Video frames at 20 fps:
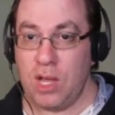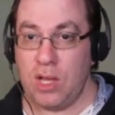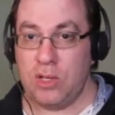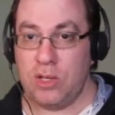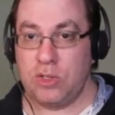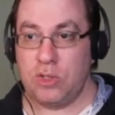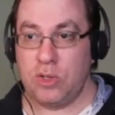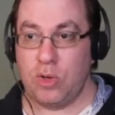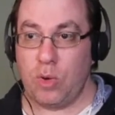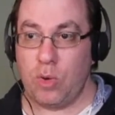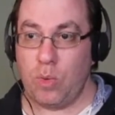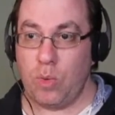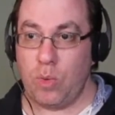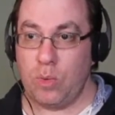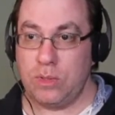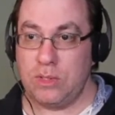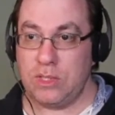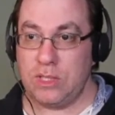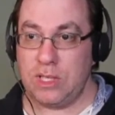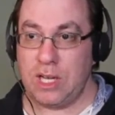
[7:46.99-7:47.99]
So, or
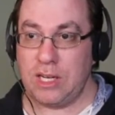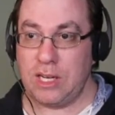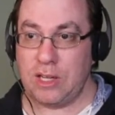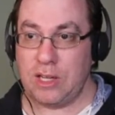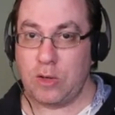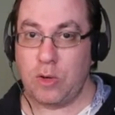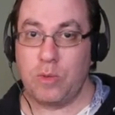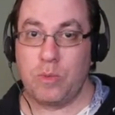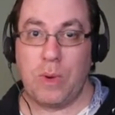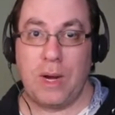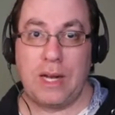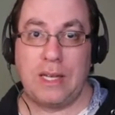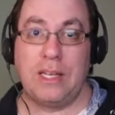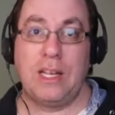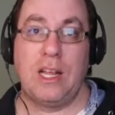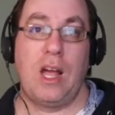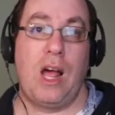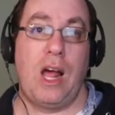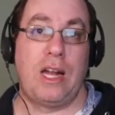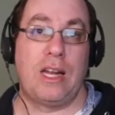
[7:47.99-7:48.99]
another good one,
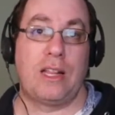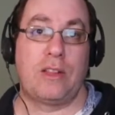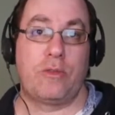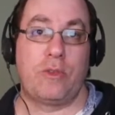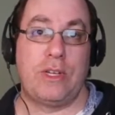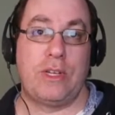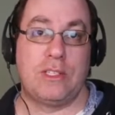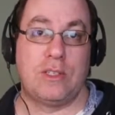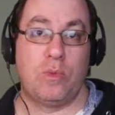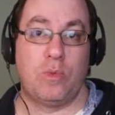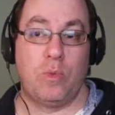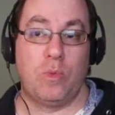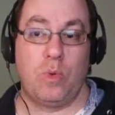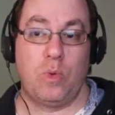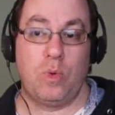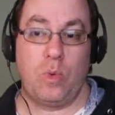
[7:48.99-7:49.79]
another reason.